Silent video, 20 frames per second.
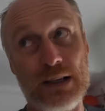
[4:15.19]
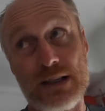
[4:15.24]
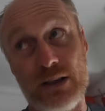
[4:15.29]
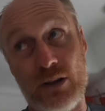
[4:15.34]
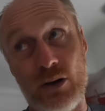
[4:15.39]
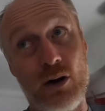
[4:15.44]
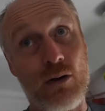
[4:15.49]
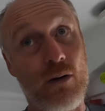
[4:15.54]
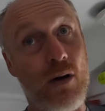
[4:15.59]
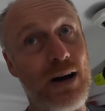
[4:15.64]
so
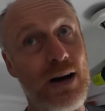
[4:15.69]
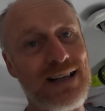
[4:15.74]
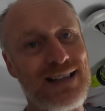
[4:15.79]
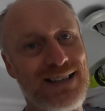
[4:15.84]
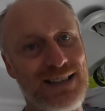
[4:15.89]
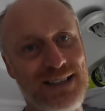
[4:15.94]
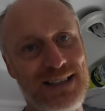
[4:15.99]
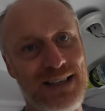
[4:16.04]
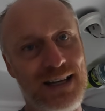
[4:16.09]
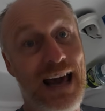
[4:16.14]
the
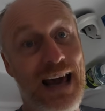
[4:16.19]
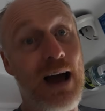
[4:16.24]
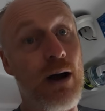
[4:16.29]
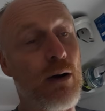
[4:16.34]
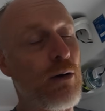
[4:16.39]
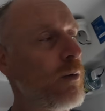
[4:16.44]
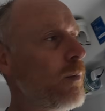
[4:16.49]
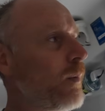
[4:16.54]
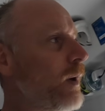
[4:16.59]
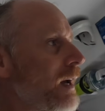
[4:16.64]
horizon's an
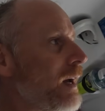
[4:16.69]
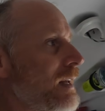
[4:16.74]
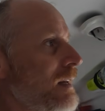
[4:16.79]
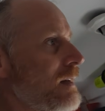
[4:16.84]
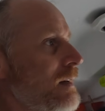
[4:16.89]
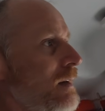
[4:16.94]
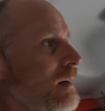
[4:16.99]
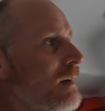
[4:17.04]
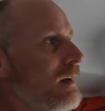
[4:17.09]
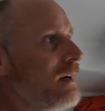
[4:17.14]
hour away.
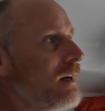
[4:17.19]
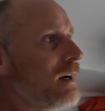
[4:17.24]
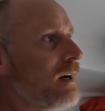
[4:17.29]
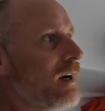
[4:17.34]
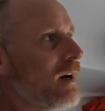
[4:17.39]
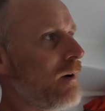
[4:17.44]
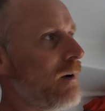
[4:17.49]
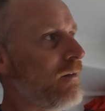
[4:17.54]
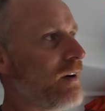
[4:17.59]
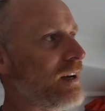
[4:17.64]

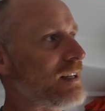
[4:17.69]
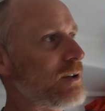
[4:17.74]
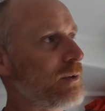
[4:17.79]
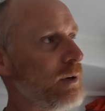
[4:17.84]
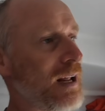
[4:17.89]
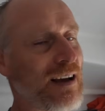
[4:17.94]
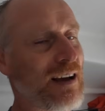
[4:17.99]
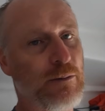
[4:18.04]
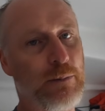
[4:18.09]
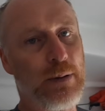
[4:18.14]
A vessel
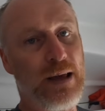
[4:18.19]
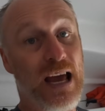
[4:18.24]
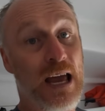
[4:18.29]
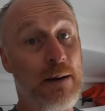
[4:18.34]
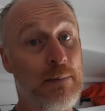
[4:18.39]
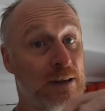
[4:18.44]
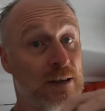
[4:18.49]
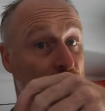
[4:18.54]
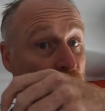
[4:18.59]
would have to be aiming